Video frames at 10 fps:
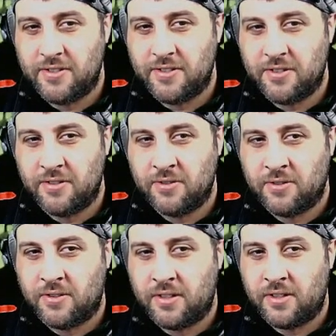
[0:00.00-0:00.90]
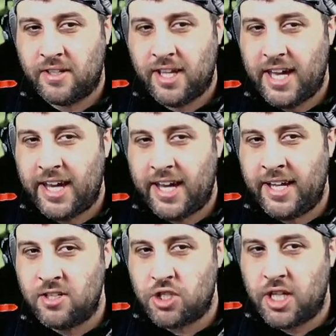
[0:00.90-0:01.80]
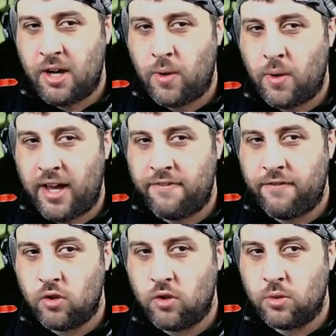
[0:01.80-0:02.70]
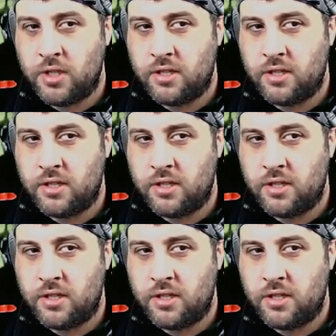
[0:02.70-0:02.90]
they inch their way forward,